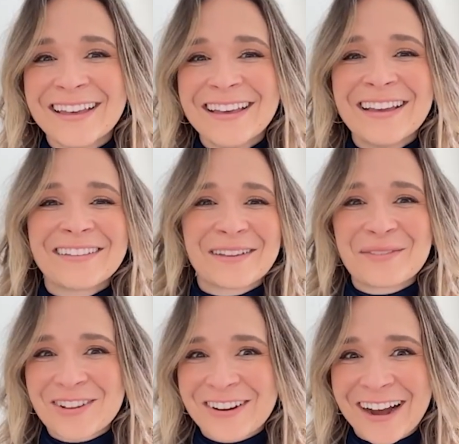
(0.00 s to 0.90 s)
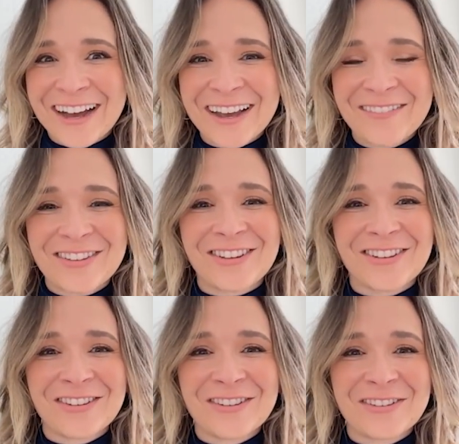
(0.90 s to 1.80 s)
subscribe
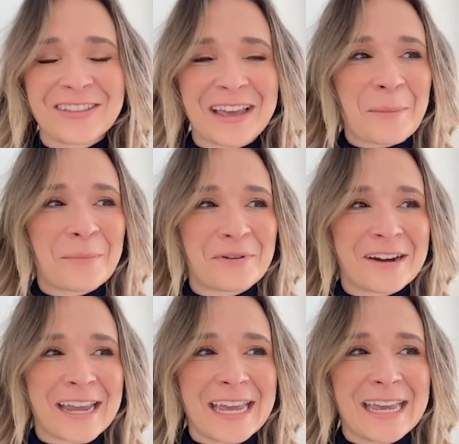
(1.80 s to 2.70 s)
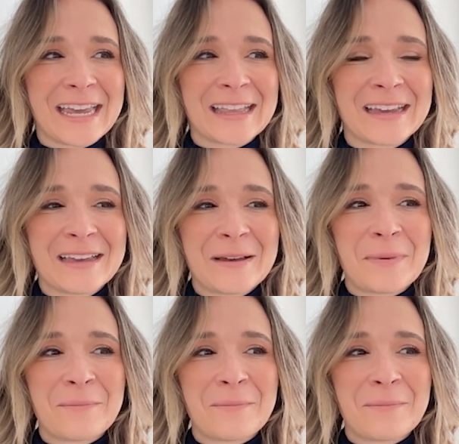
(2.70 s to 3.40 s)
to like bringing people